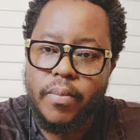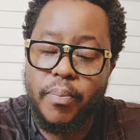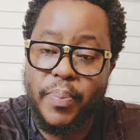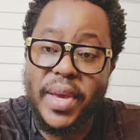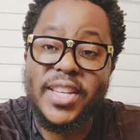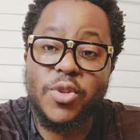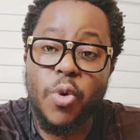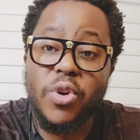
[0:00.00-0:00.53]

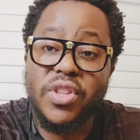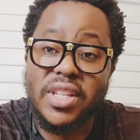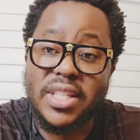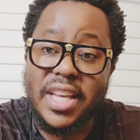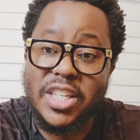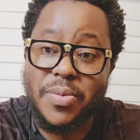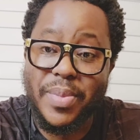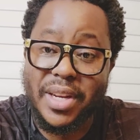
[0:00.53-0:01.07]
based on the
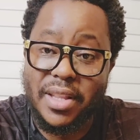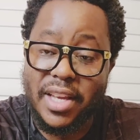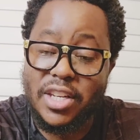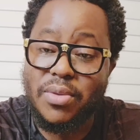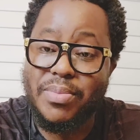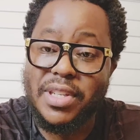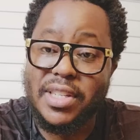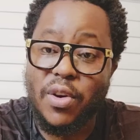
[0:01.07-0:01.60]
statement
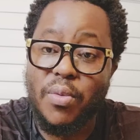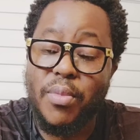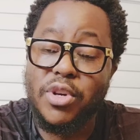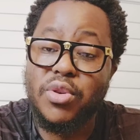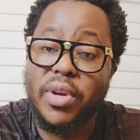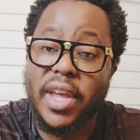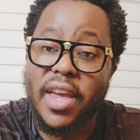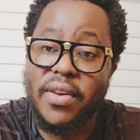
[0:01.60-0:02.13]
that Mr.
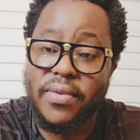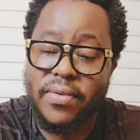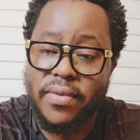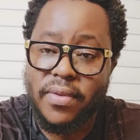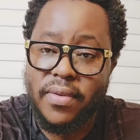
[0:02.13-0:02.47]
Omoto gave.